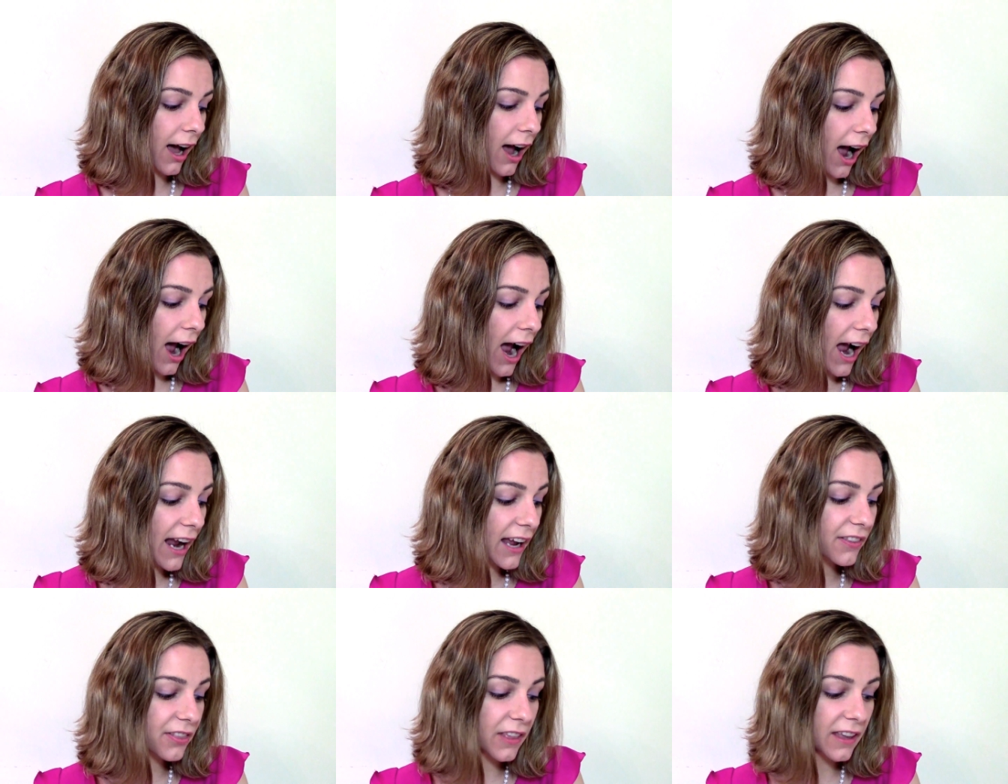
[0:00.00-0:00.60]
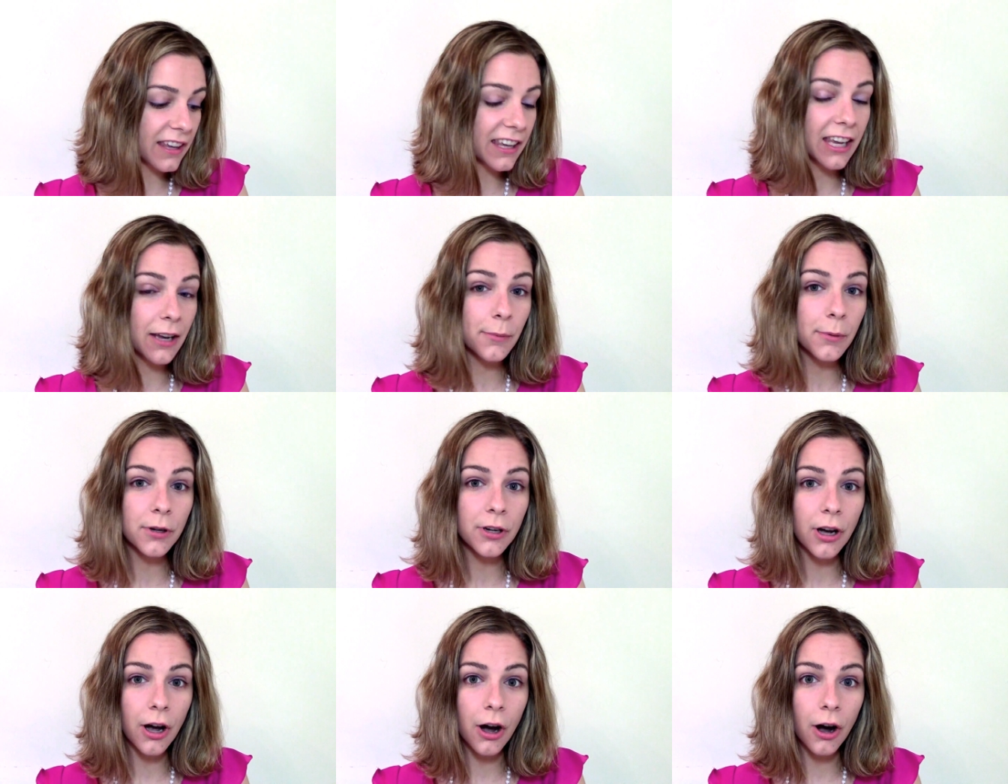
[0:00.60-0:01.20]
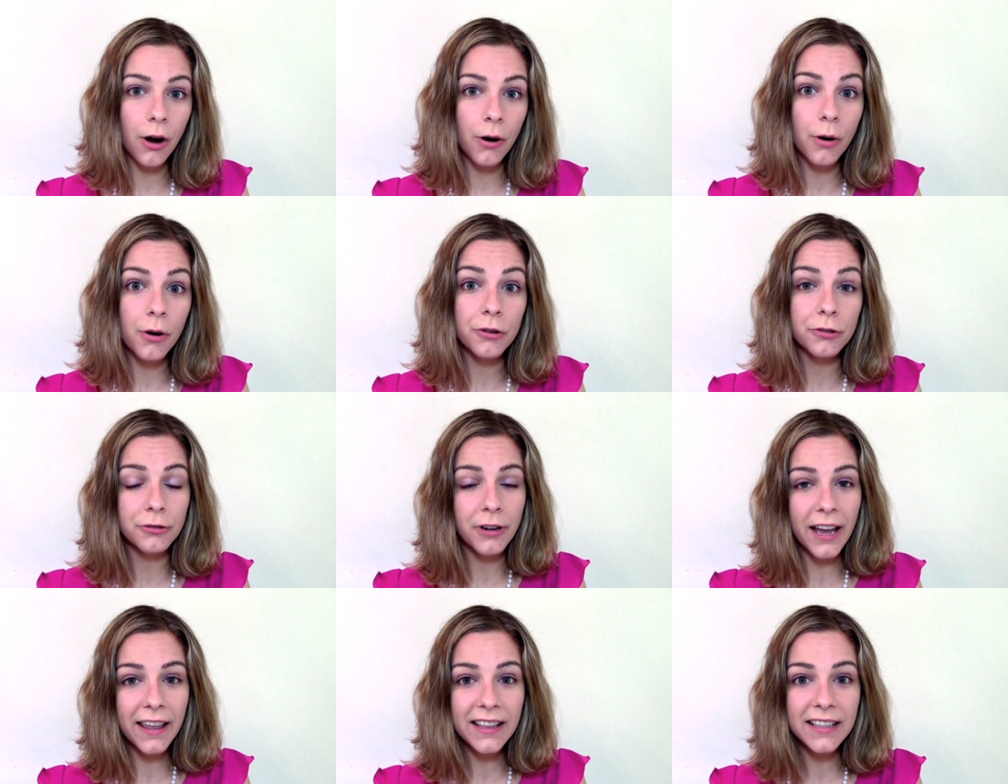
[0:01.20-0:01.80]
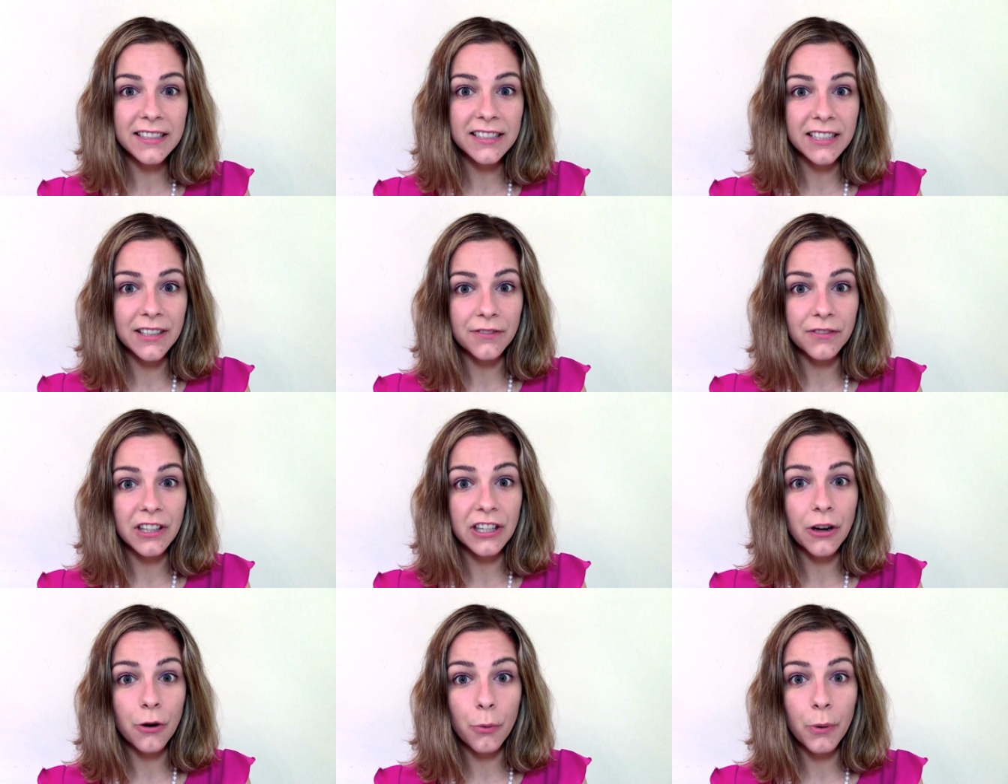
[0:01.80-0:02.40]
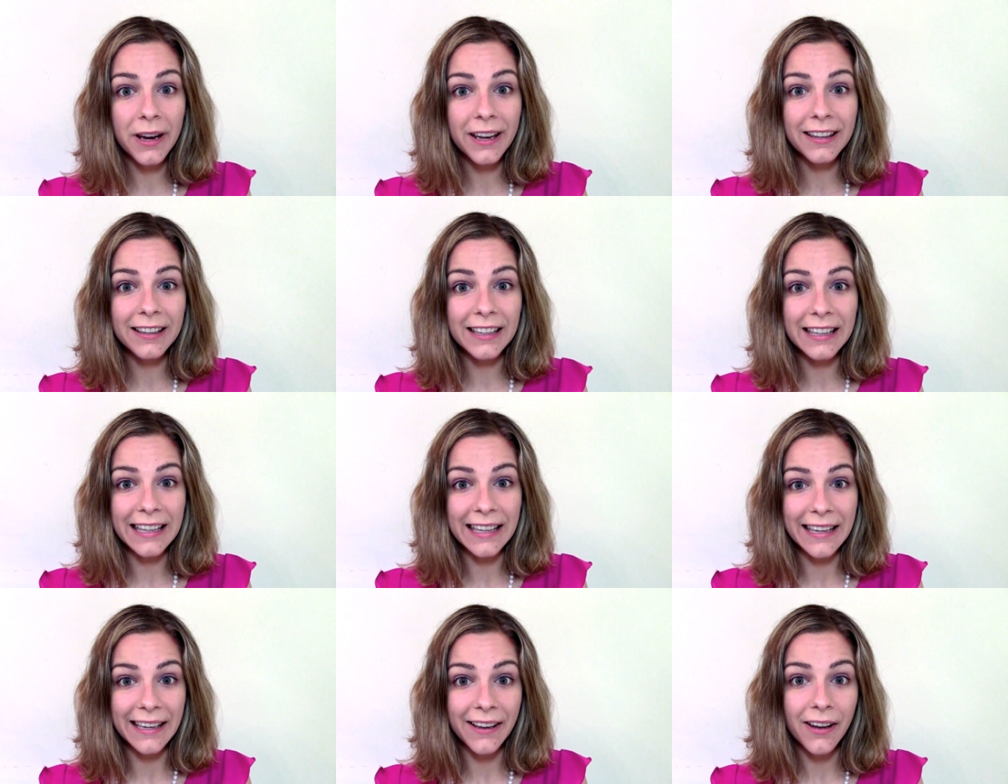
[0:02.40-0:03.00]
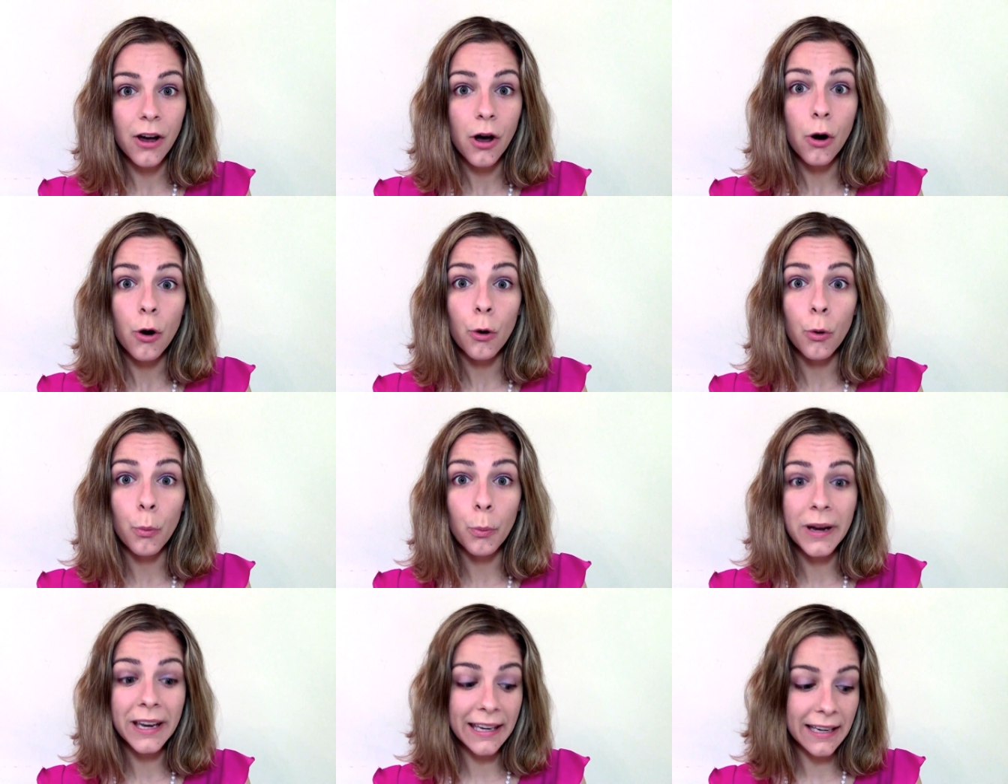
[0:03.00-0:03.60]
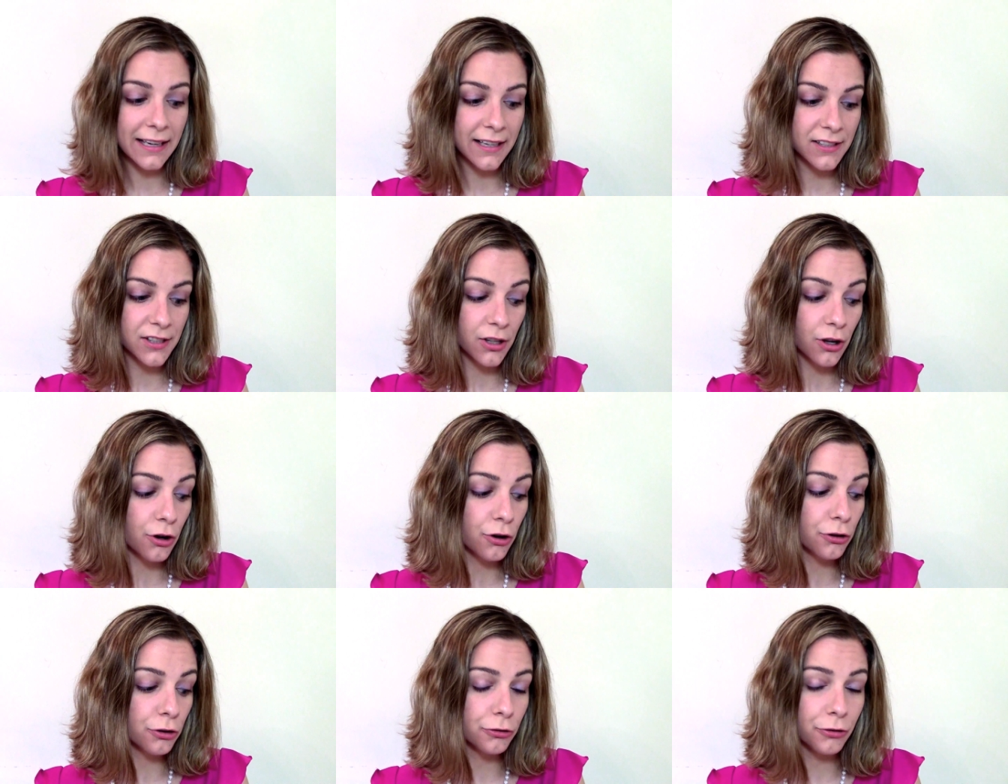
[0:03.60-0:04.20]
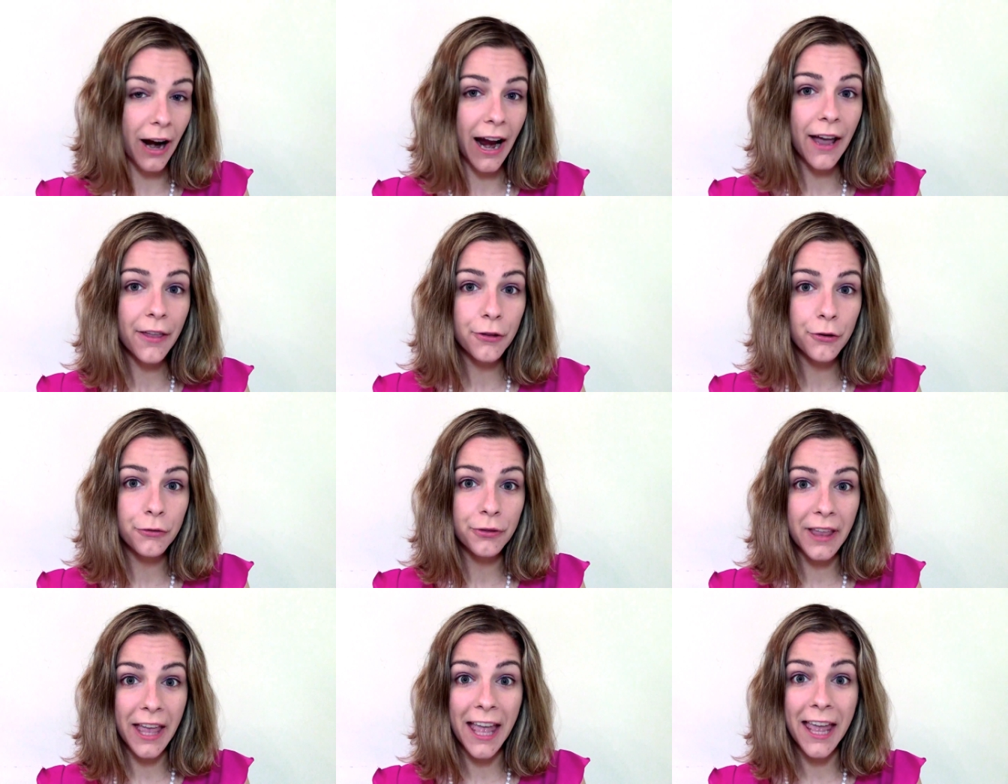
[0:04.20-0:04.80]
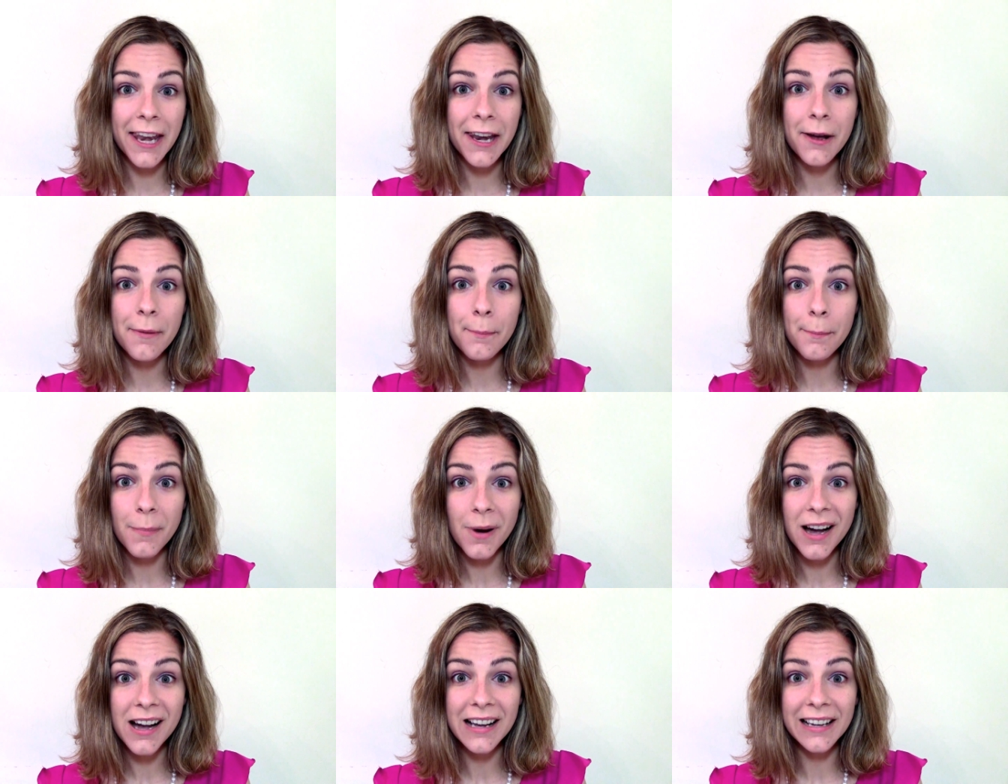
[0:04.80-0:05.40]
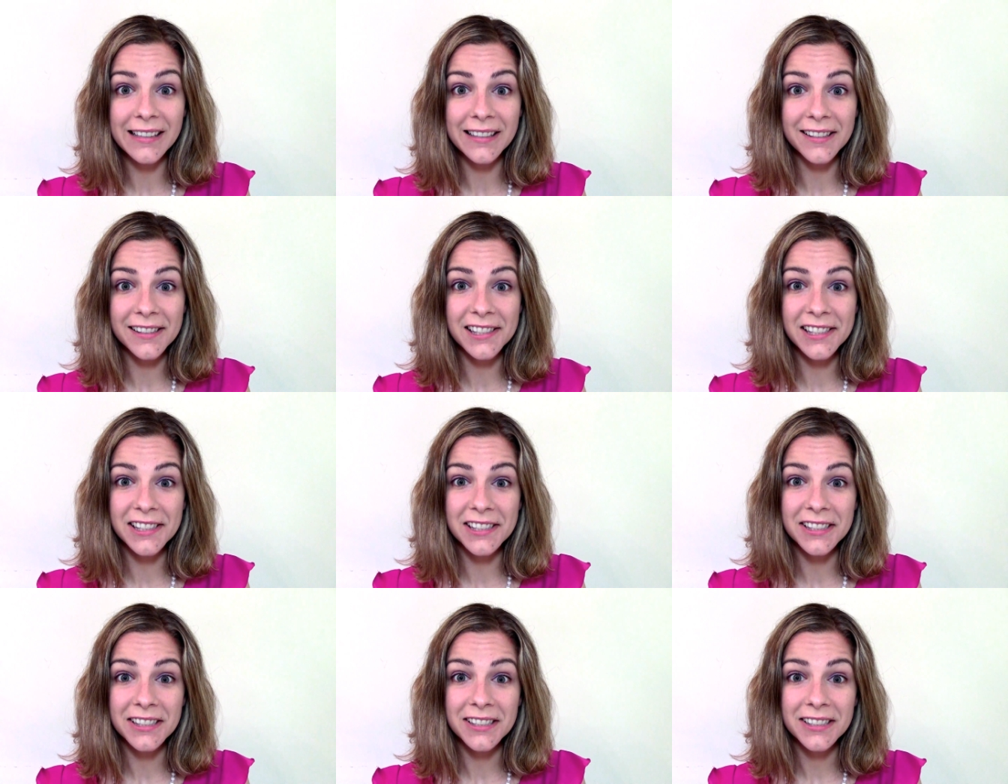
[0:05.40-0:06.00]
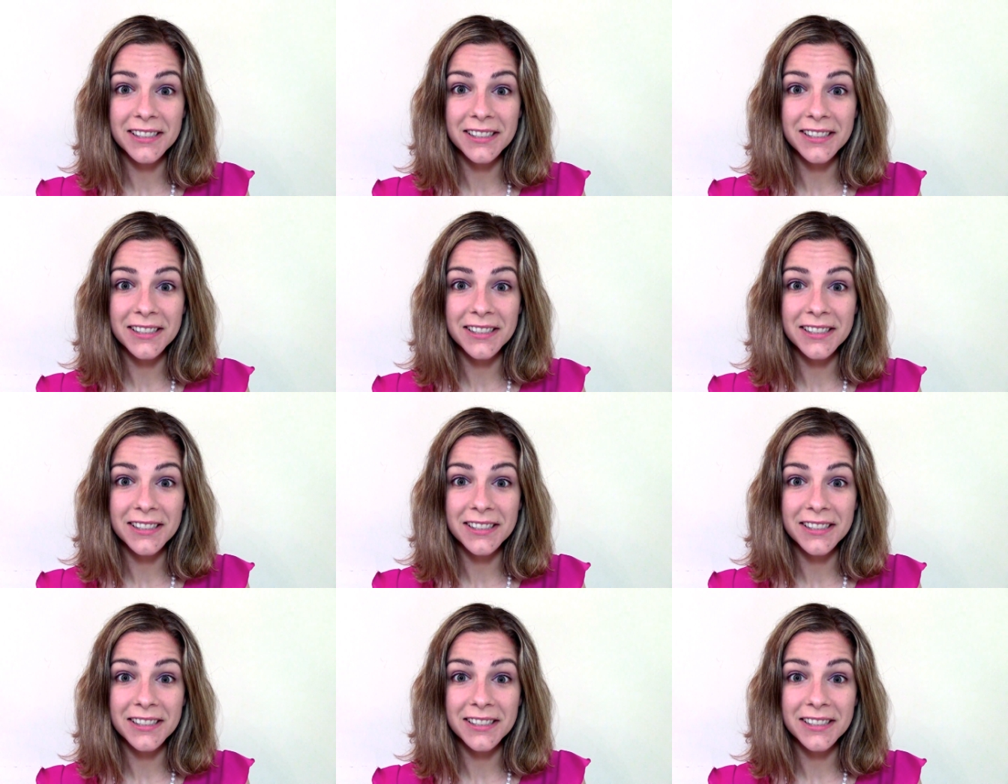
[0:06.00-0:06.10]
"I think it would go relatively quickly, weeks rather than months."